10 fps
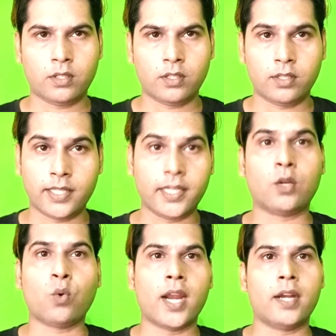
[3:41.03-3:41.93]
they
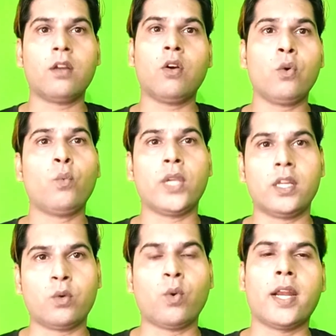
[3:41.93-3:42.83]
required, or we
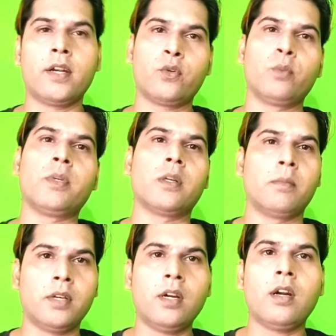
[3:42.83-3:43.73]
required, to become
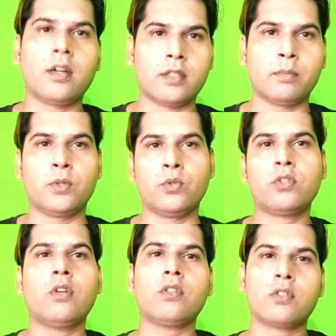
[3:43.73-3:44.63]
a entrepreneurs
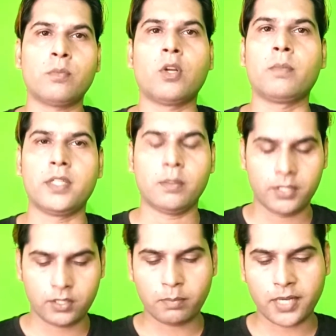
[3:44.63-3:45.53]
or small medium
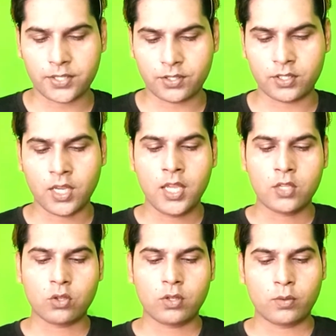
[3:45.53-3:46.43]
enterprises.
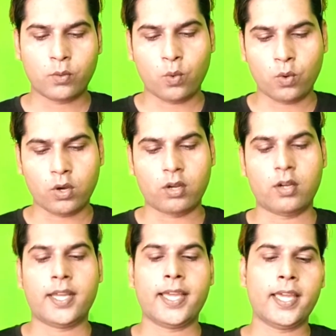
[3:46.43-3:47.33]
So
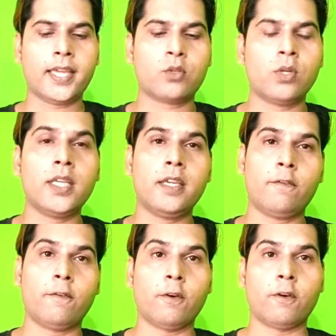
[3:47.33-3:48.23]
actually,
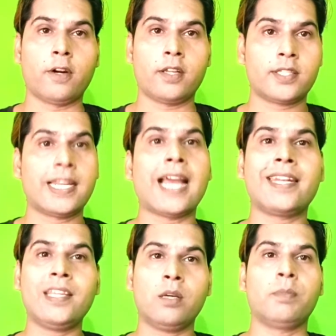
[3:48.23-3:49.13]
for
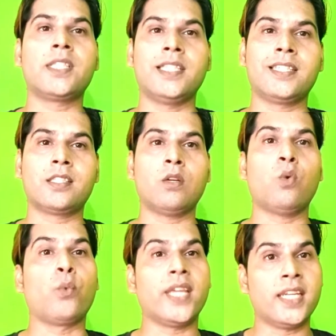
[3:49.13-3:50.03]
starting a business,
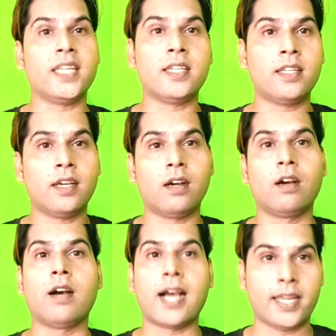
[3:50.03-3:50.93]
we need
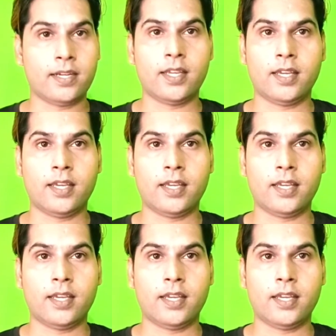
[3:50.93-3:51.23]
idea.